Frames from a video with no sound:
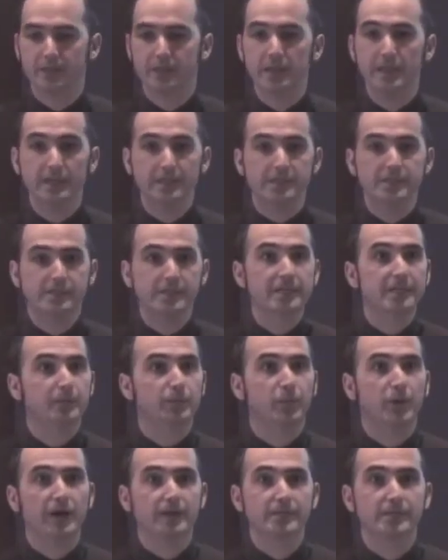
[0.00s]
The
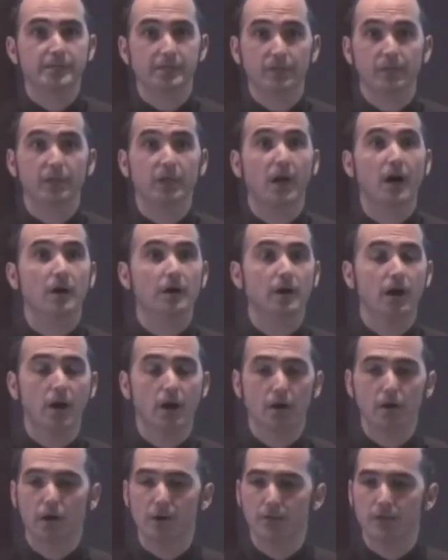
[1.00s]
Sikh practice of
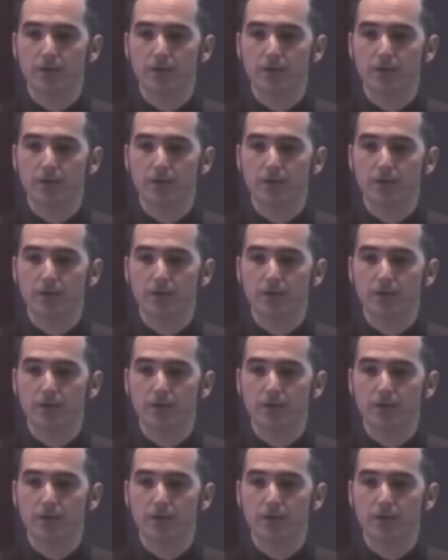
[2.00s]
langar,